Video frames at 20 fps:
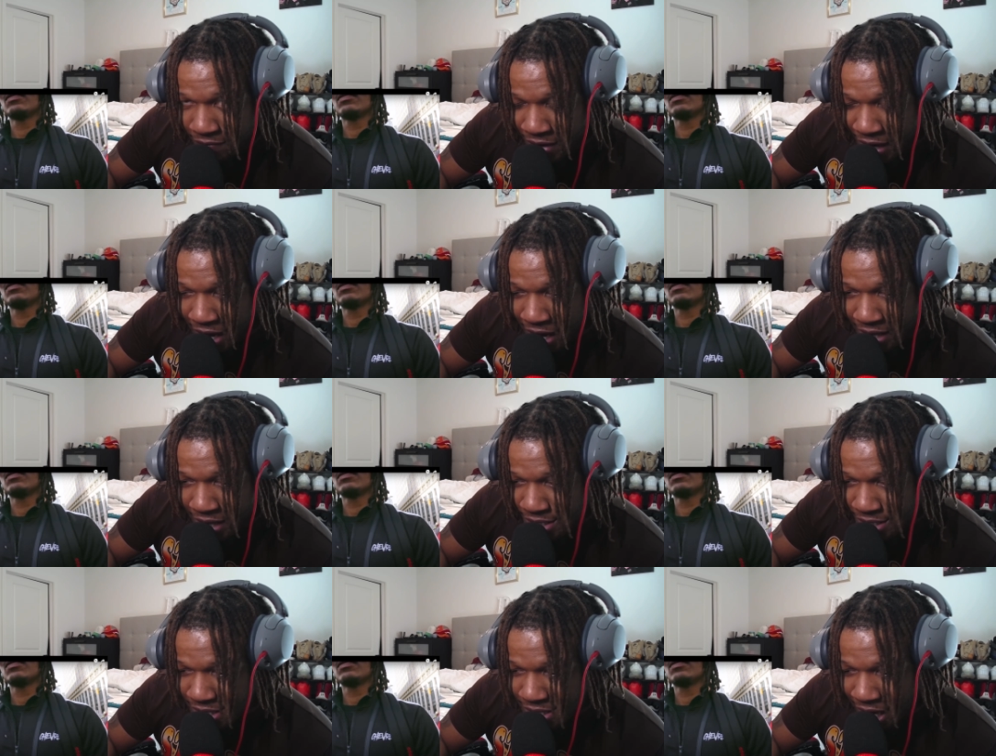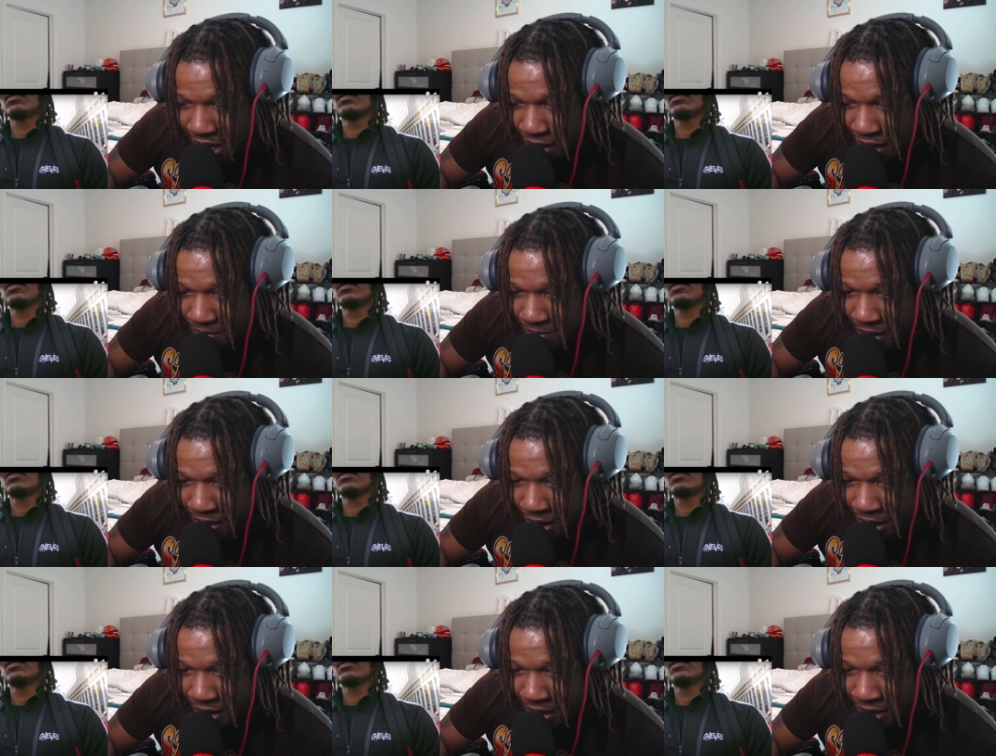Now it just came
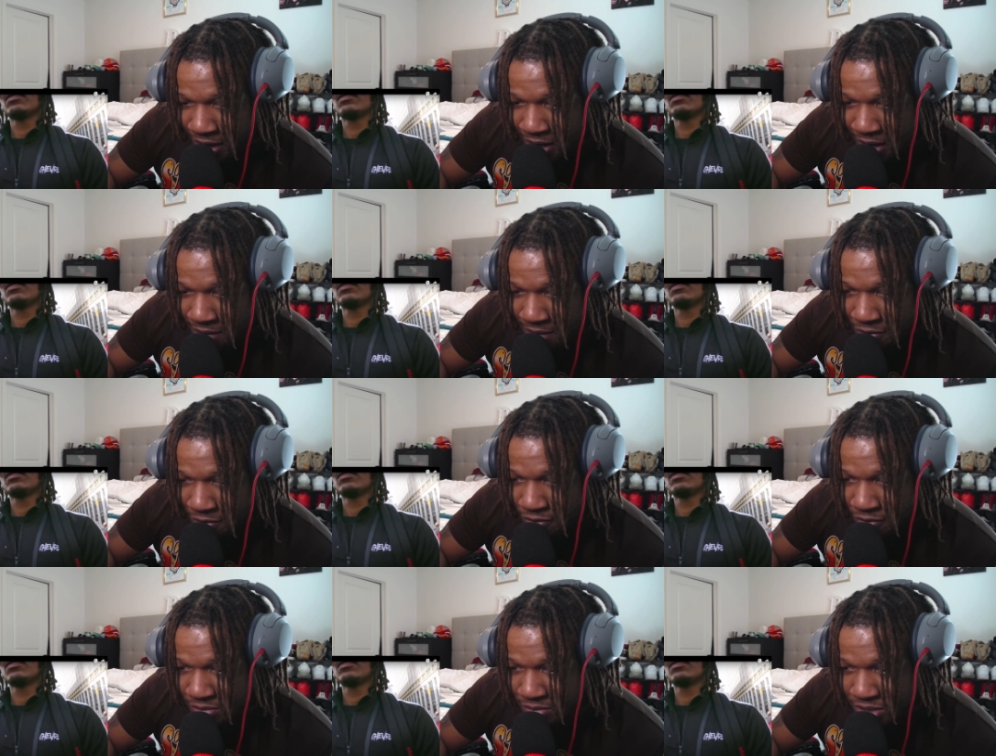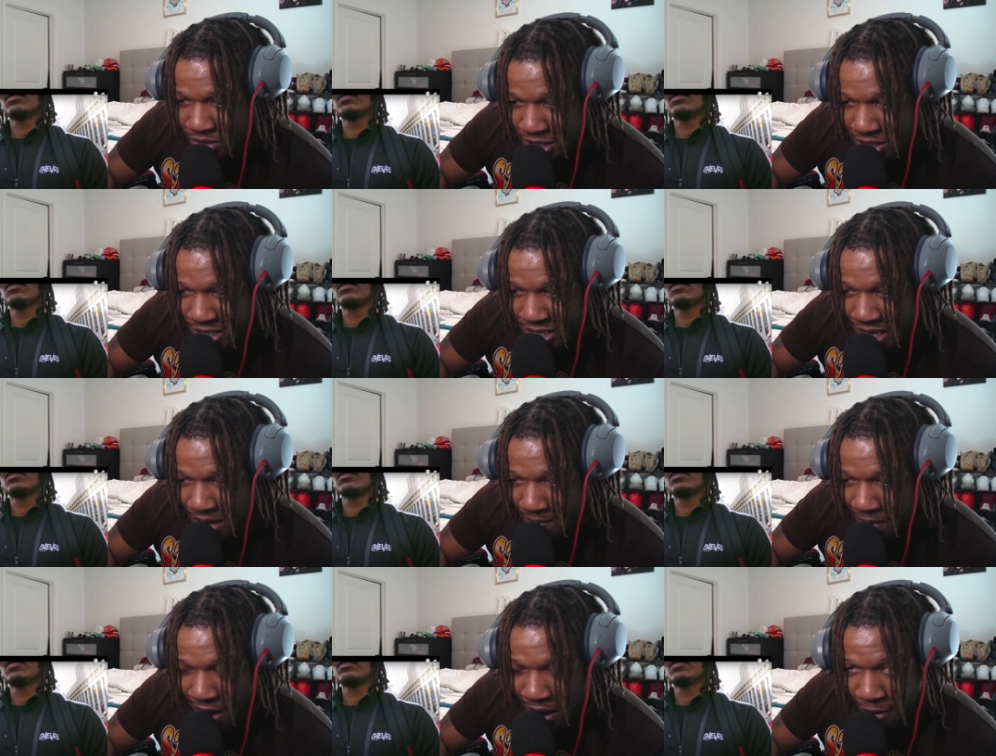back, but we was just
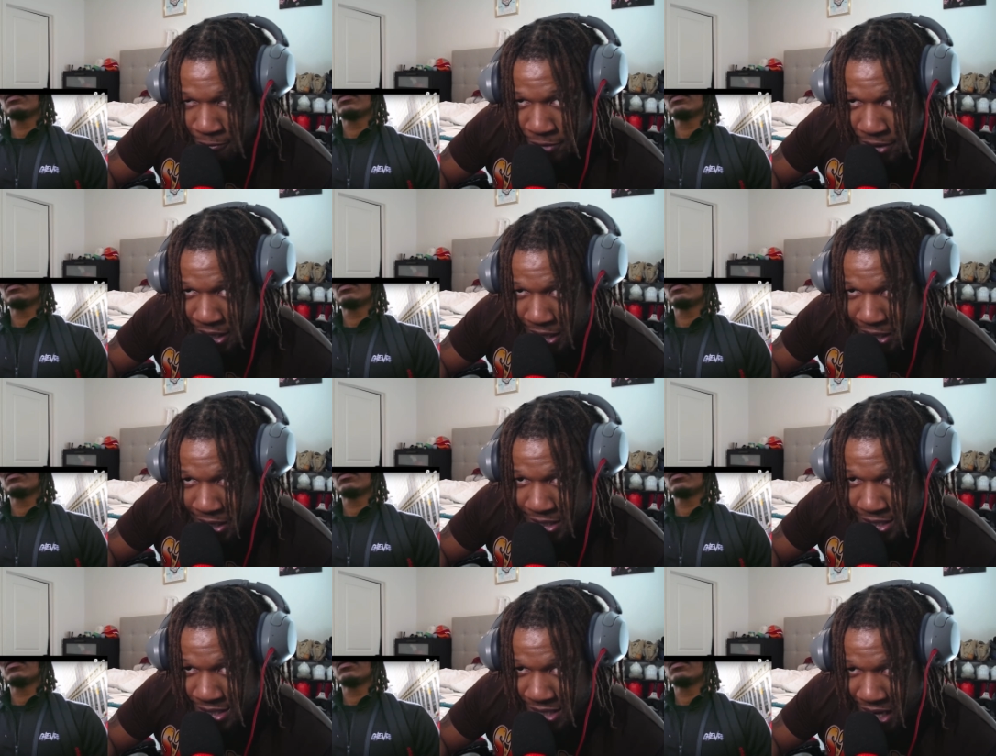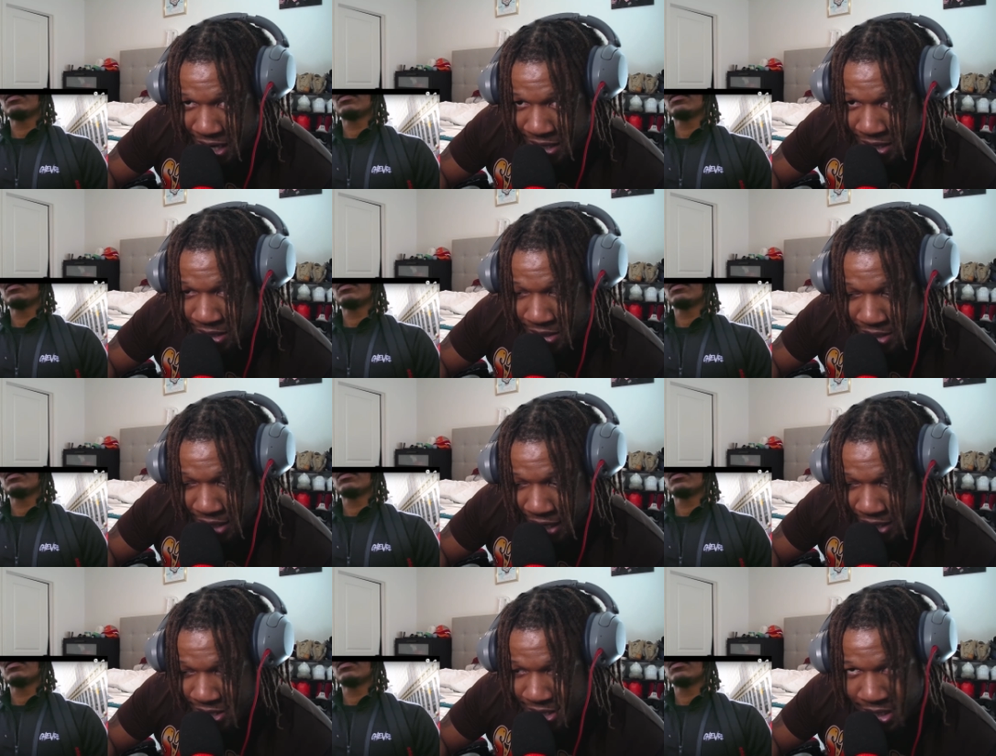talking about how ridiculous that looked
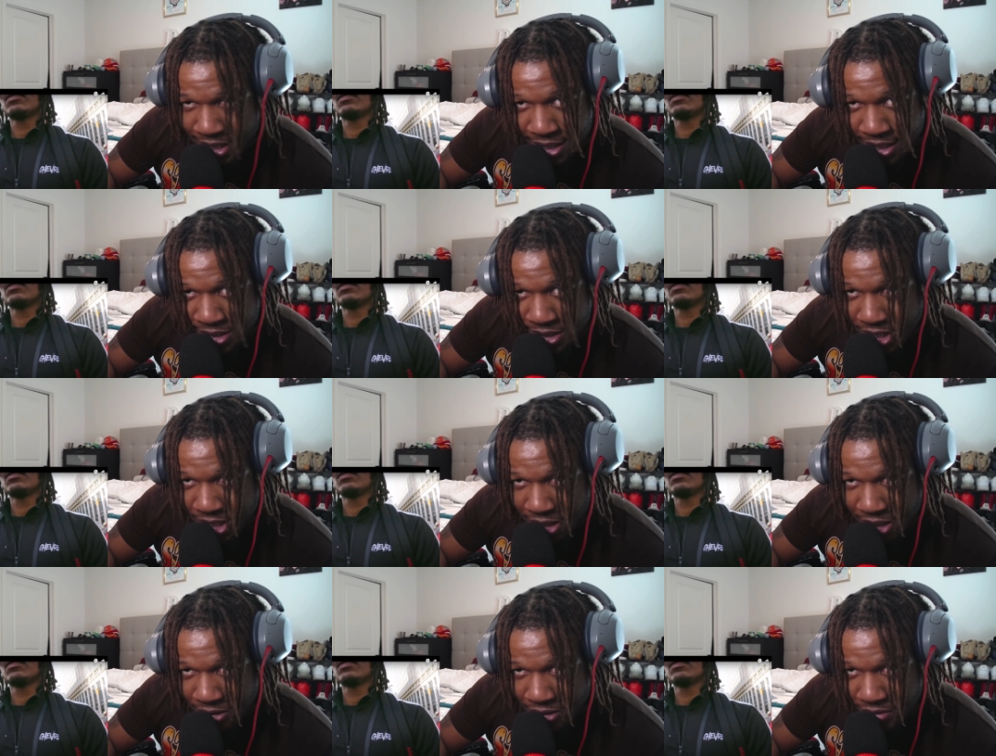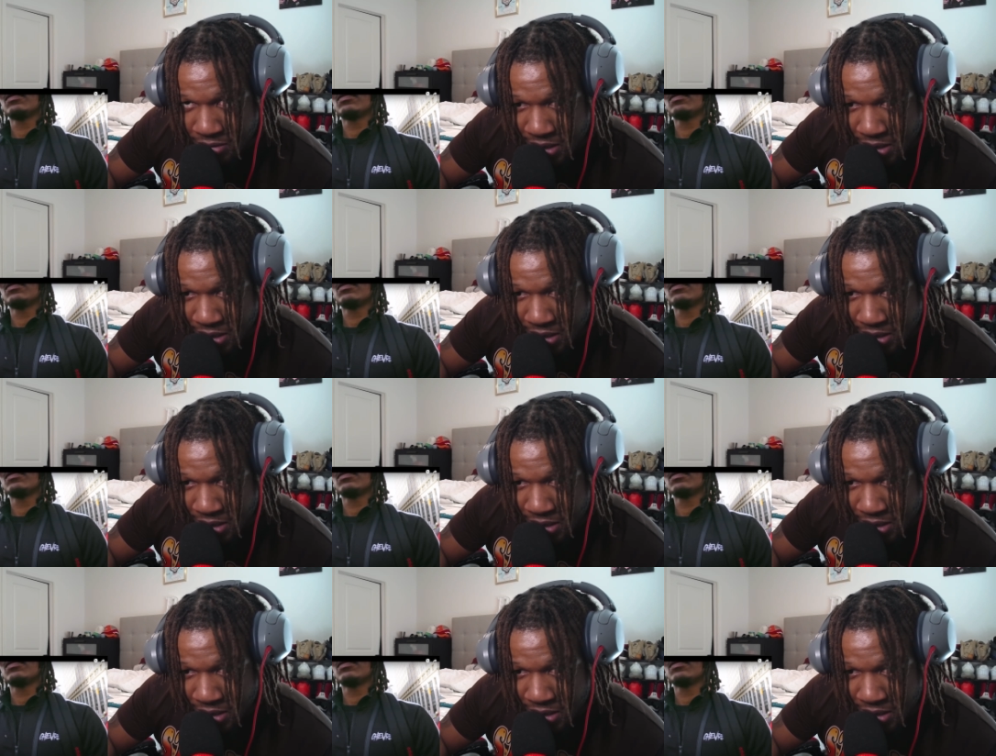like ten years ago.